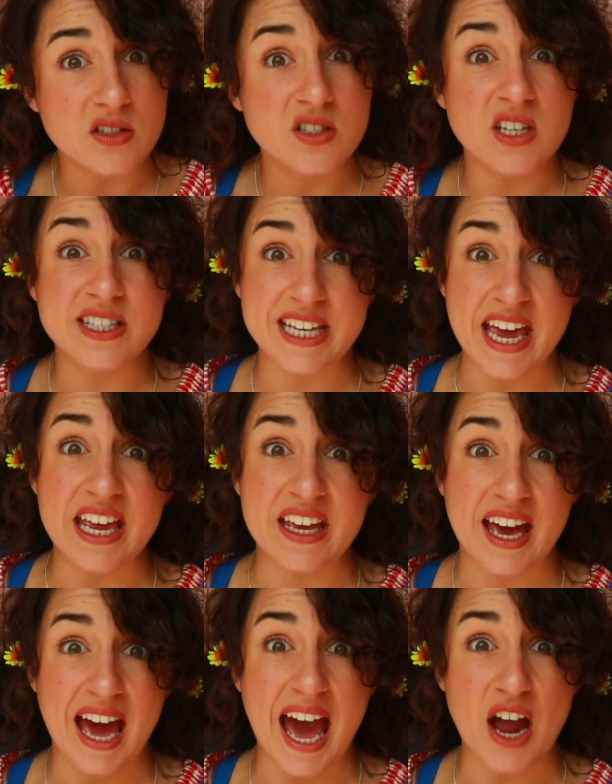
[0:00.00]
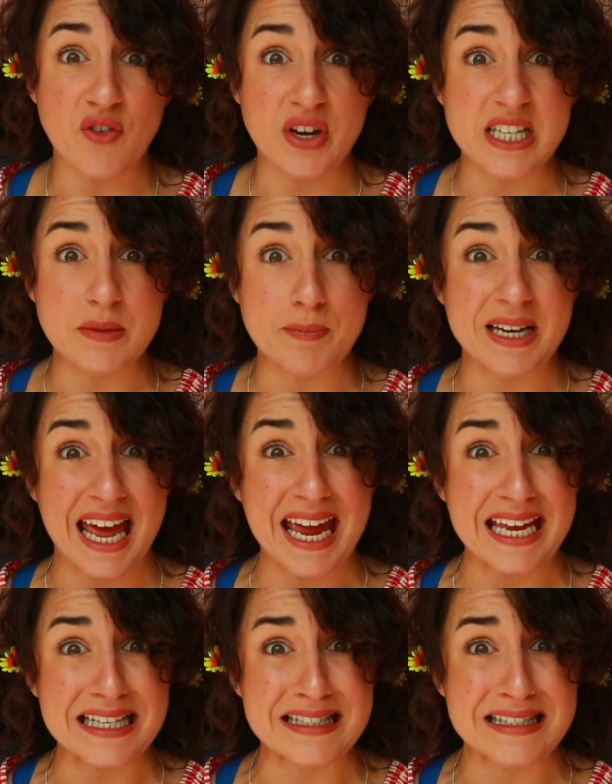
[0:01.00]
to take Harry's
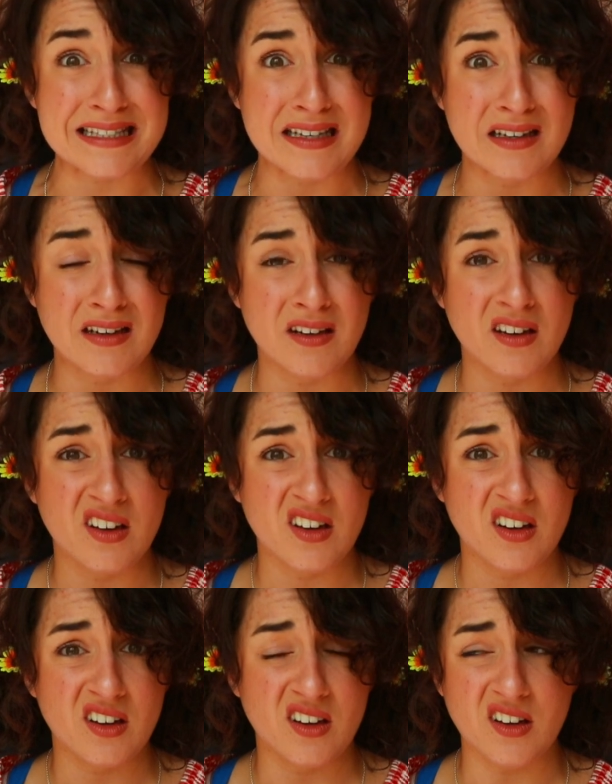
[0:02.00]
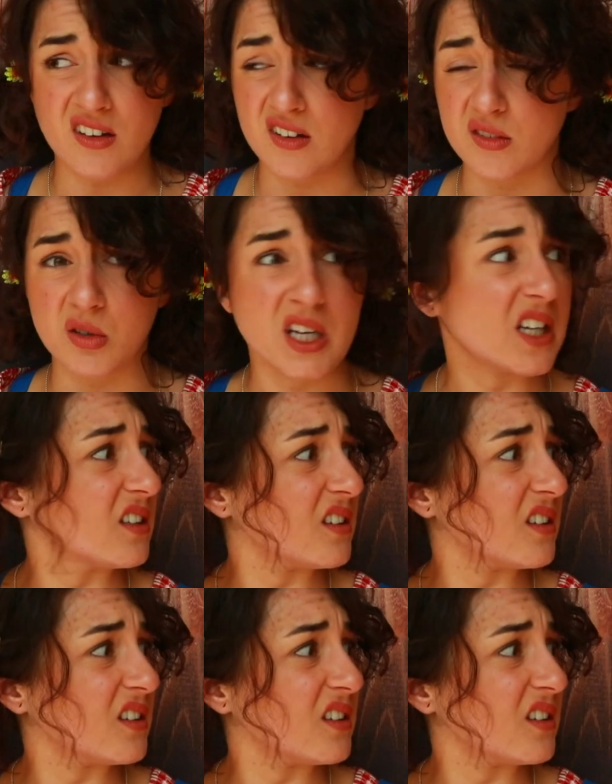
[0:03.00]
place. Oh,